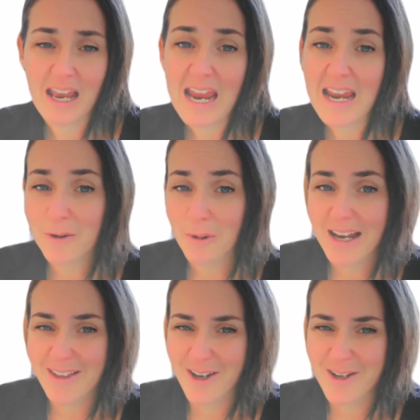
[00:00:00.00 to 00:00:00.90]
Either
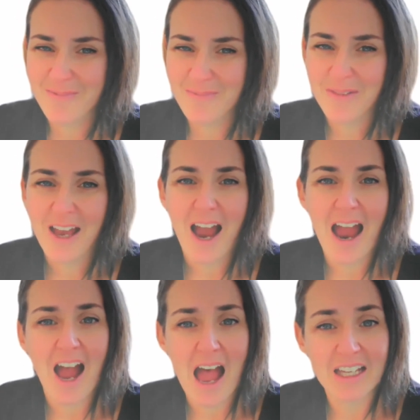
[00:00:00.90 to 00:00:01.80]
way though, I
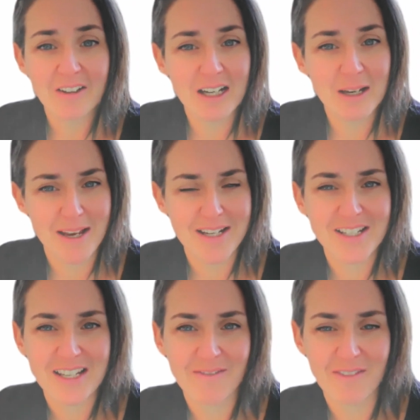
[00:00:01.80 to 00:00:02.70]
highly recommend
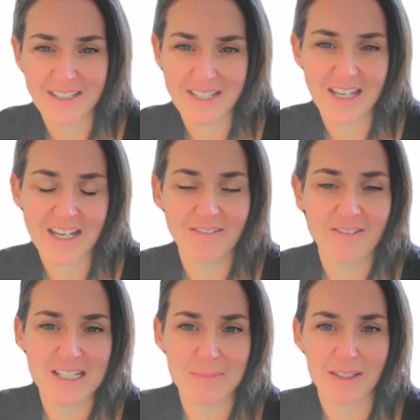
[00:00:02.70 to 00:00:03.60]
investing in the
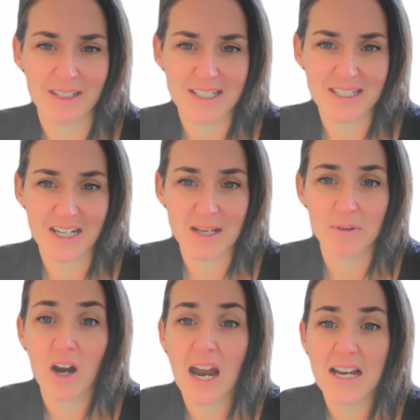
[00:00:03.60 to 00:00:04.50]
feasibility study
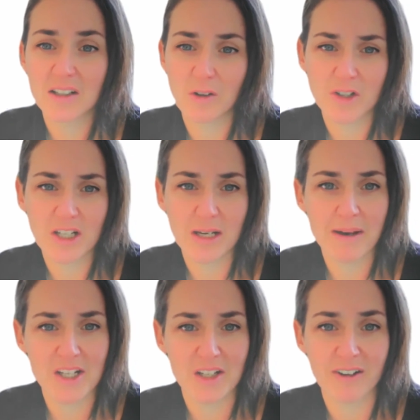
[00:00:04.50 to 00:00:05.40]
prior to launching a
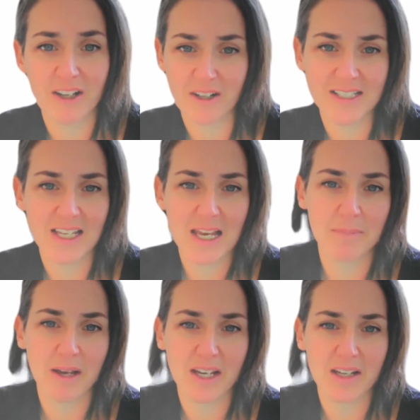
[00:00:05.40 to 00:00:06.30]
major fundraising
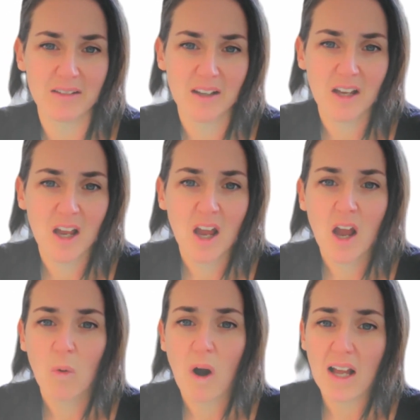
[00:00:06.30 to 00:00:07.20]
campaign.
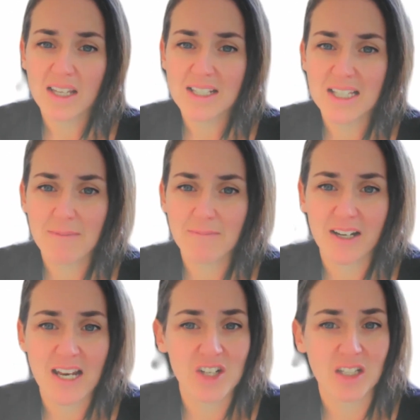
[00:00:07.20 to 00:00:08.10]
While it can seem
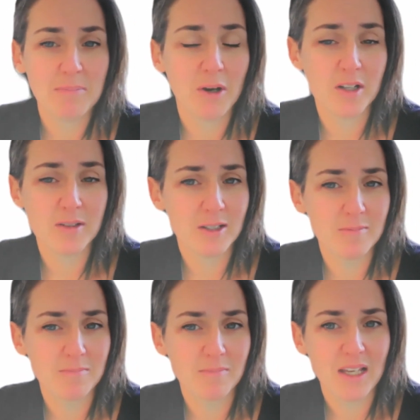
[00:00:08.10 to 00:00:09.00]
financially
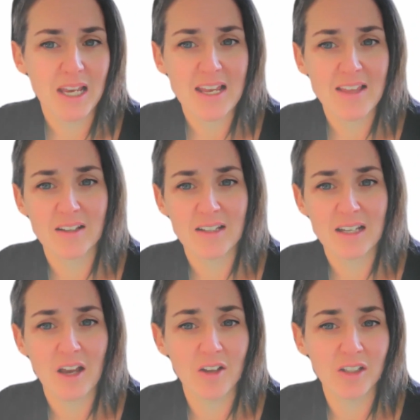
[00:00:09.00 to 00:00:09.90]
burdensome, either
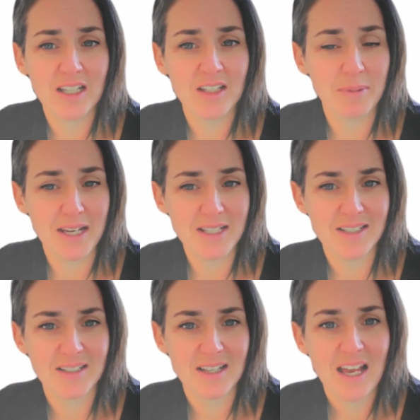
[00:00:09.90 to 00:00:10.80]
early in the piece,
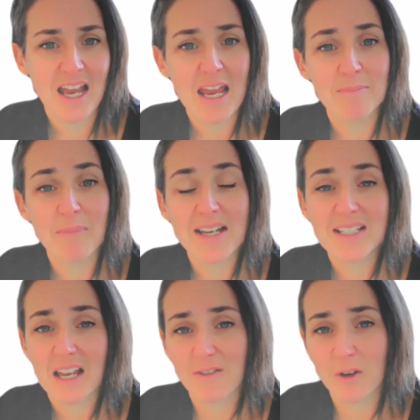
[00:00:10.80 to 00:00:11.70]
it may
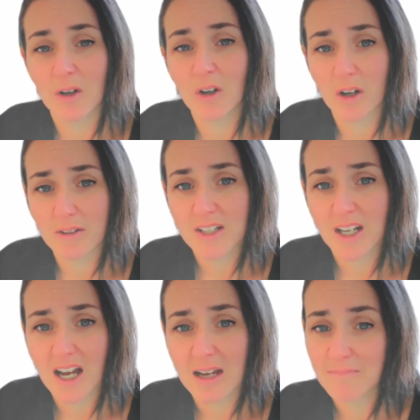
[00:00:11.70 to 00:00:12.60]
save you a lot of
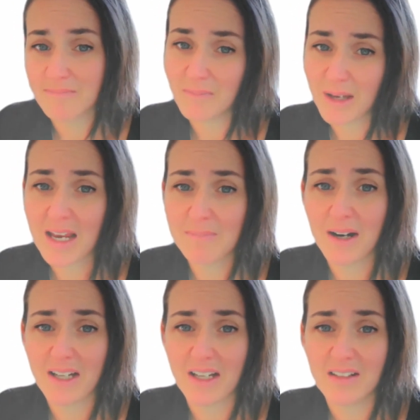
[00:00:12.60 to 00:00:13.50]
time and
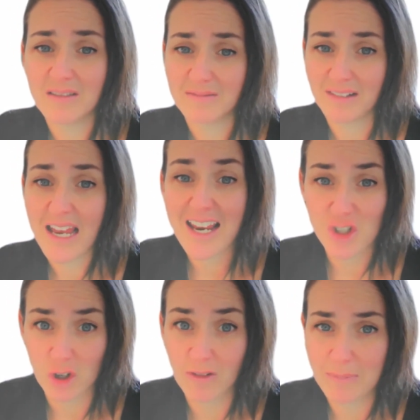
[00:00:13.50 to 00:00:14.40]
money and
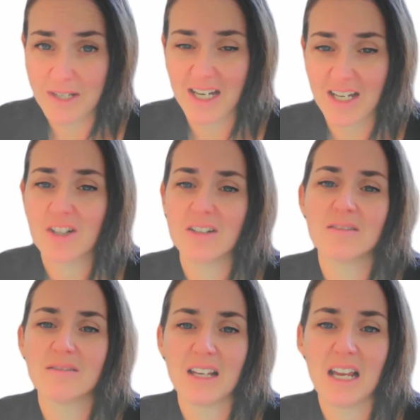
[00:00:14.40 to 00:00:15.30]
your reputation
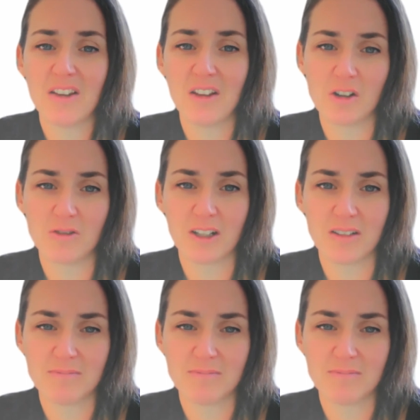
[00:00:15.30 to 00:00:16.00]
in the long run.